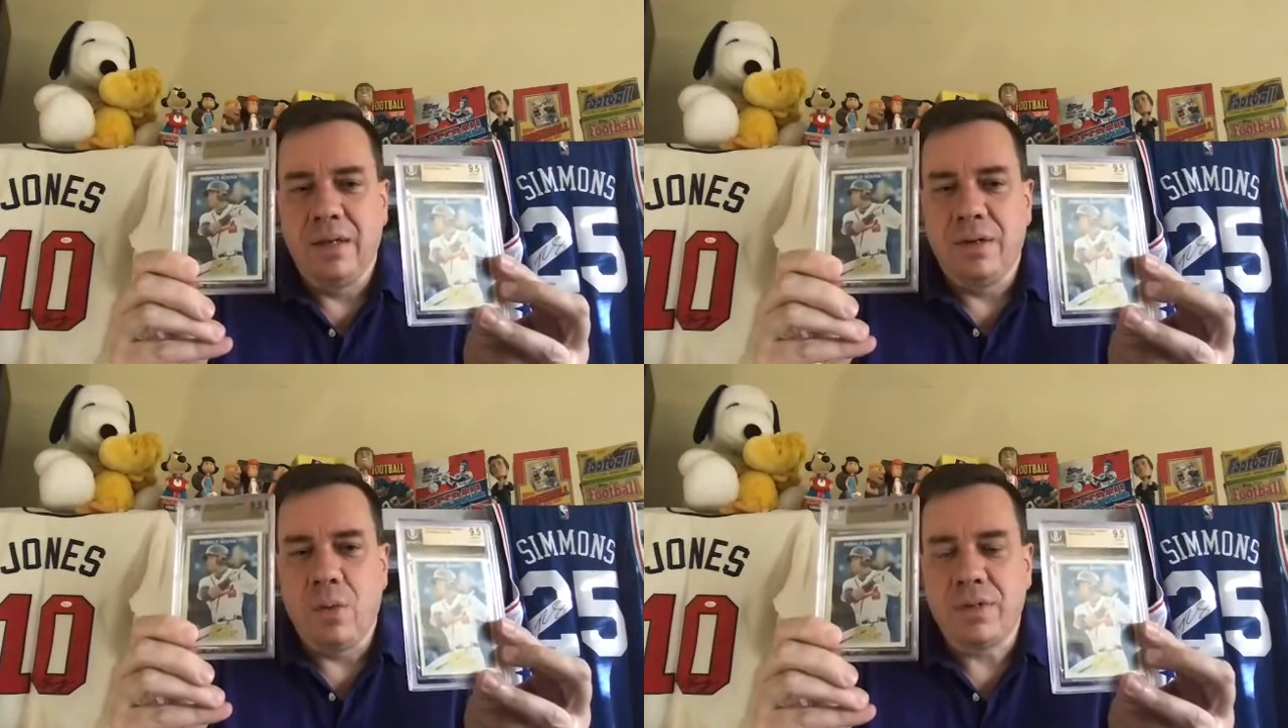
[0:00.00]

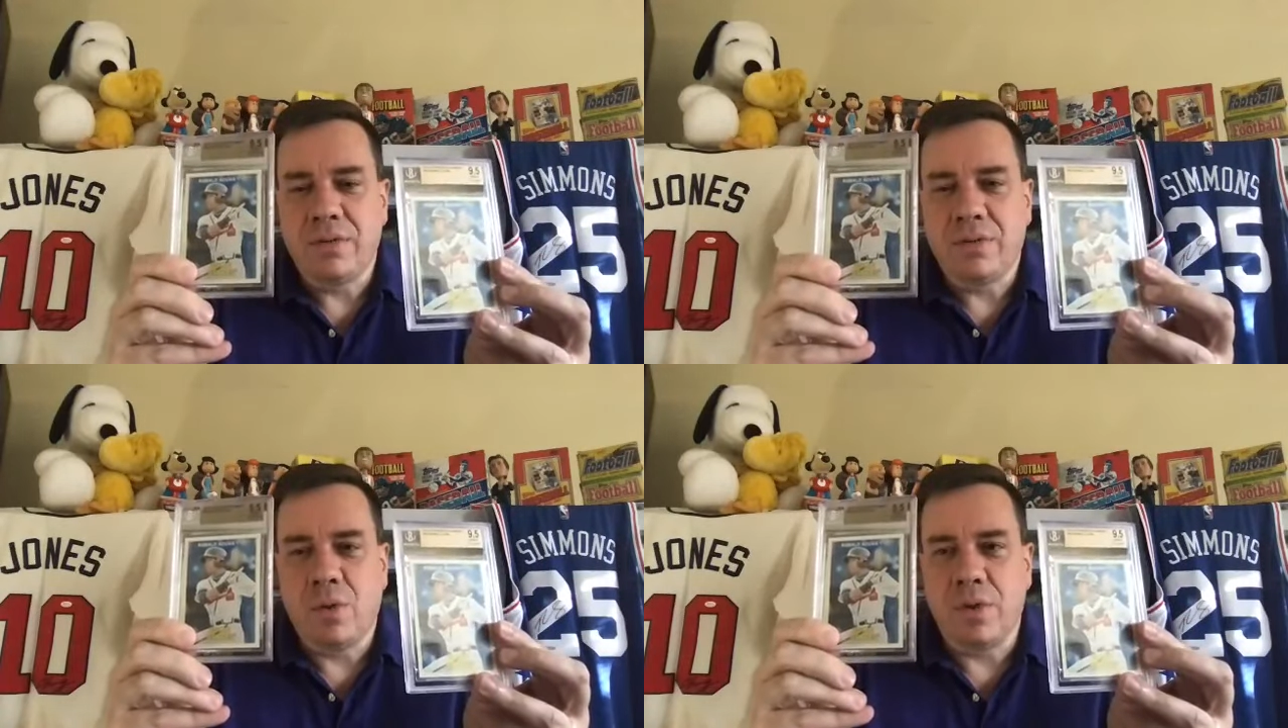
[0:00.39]
which
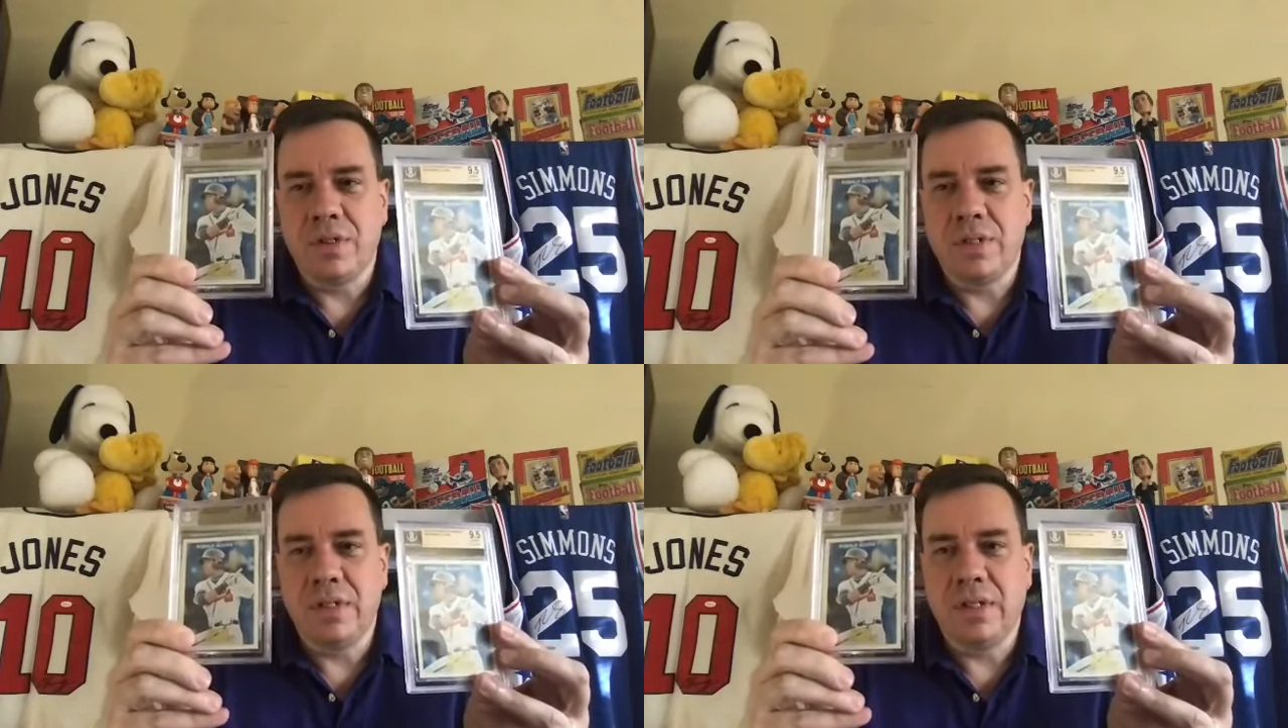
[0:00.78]
of
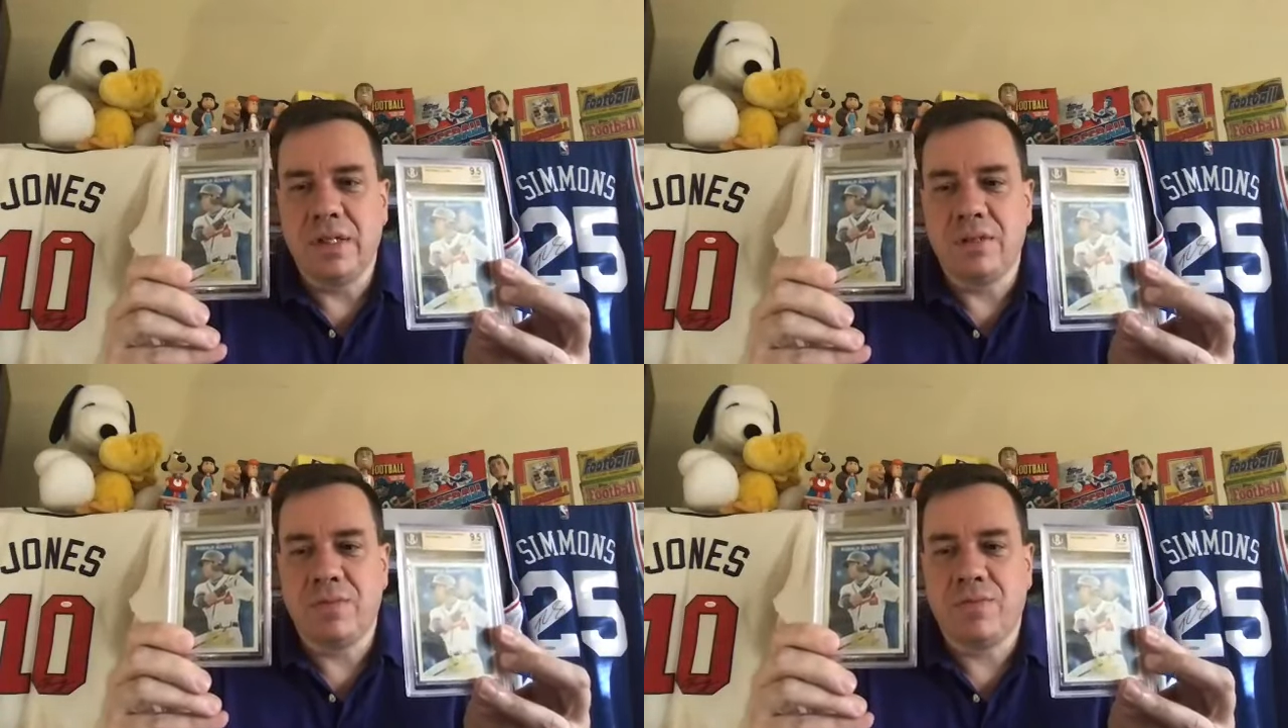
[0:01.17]
course is
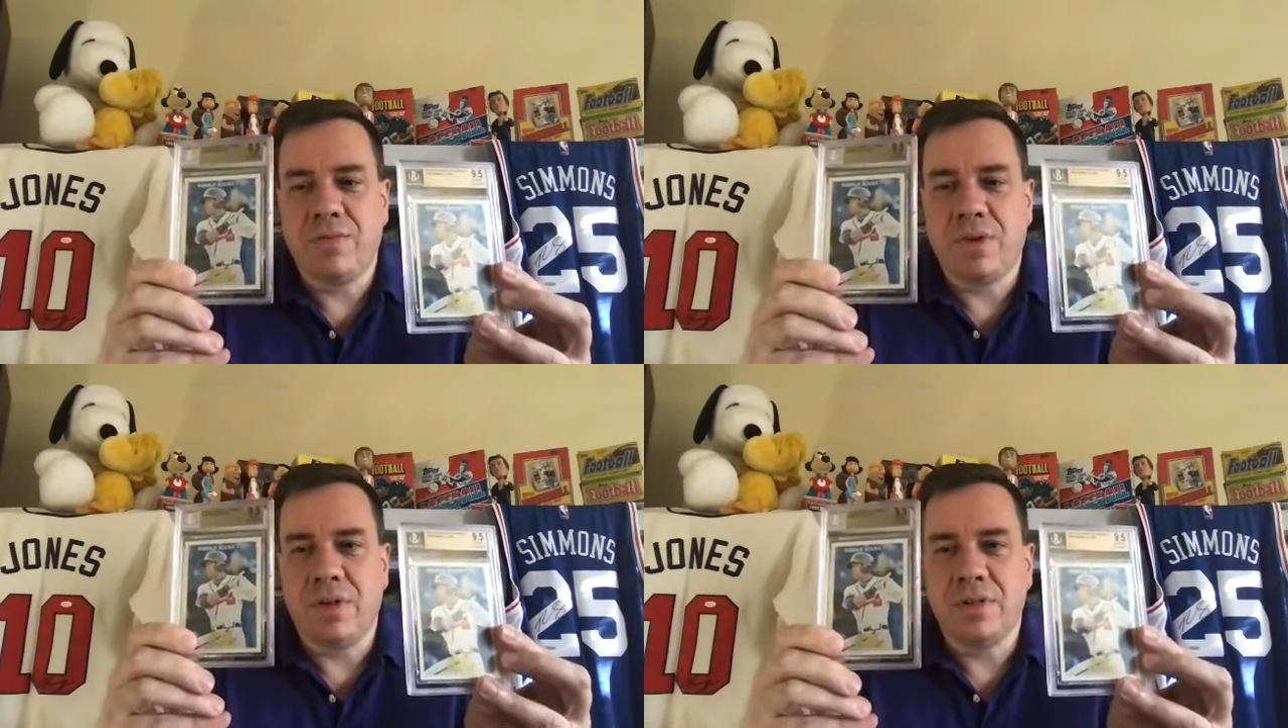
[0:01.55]
his
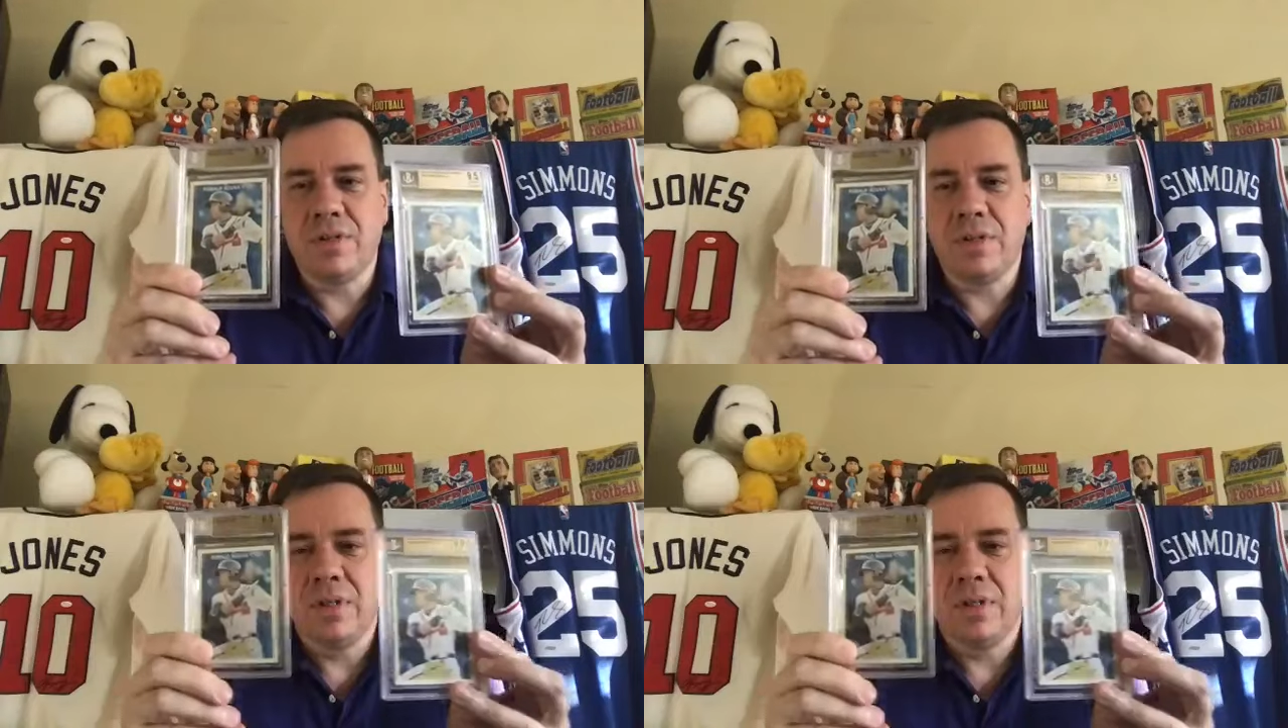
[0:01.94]
first